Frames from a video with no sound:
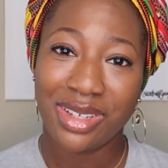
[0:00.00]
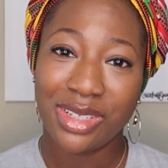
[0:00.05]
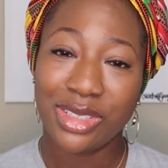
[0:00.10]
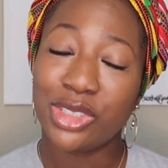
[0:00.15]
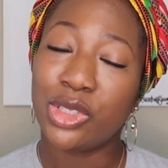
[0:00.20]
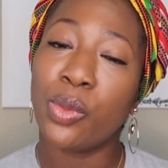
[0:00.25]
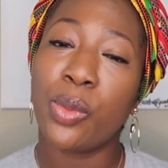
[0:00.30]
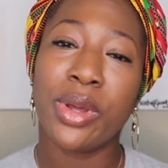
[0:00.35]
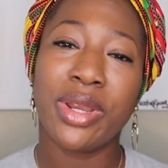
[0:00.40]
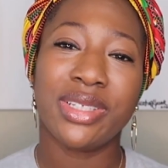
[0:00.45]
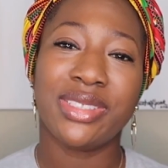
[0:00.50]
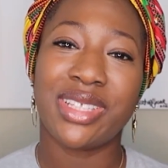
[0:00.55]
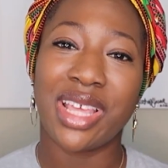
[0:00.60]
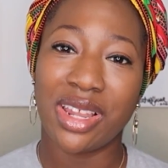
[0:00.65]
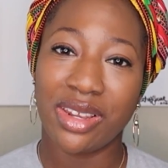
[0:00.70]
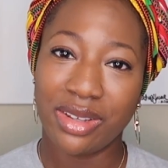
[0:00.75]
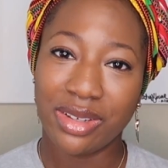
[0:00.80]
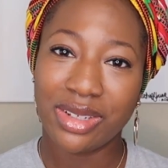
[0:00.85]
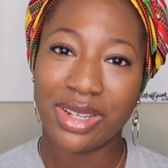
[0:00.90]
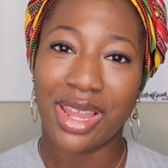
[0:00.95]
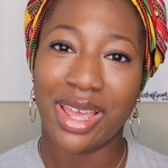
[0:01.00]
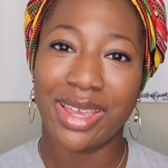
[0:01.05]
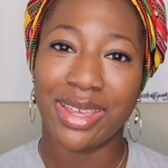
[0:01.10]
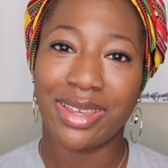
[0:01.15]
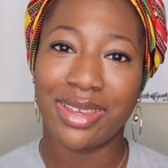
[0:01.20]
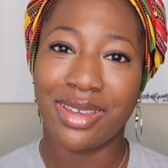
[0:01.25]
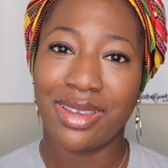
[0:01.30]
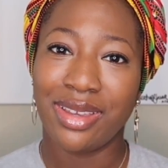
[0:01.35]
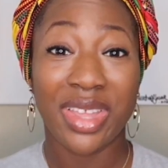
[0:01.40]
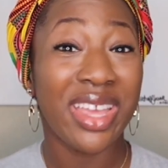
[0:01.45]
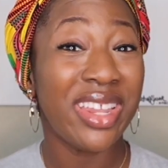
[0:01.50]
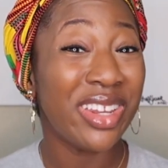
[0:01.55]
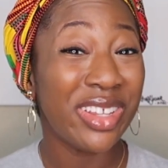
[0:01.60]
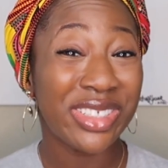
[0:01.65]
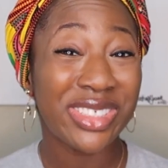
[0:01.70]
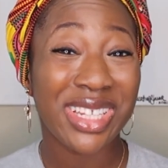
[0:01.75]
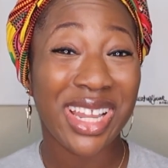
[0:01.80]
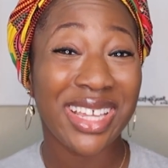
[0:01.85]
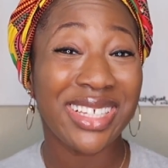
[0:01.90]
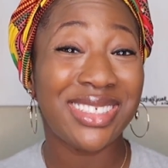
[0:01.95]
So what does that look like? It
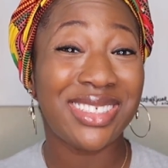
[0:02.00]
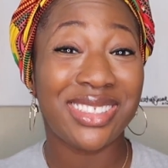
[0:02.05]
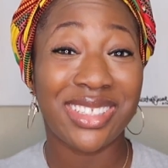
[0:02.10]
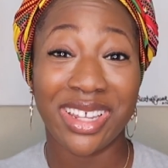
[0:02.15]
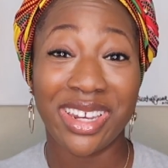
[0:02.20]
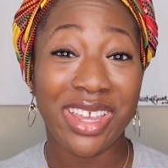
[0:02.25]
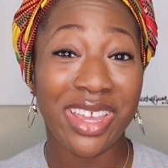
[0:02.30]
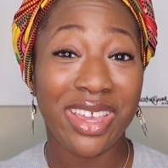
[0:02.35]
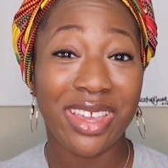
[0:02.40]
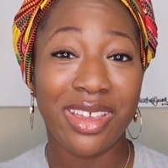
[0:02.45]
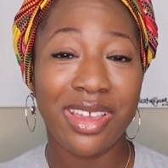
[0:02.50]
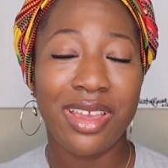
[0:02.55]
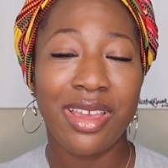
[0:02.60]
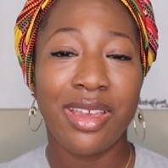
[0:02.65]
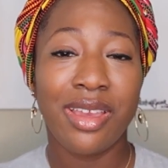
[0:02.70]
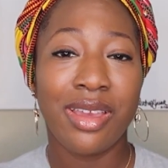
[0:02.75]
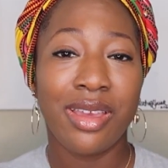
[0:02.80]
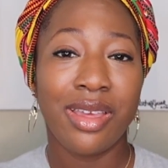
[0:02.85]
looks like studying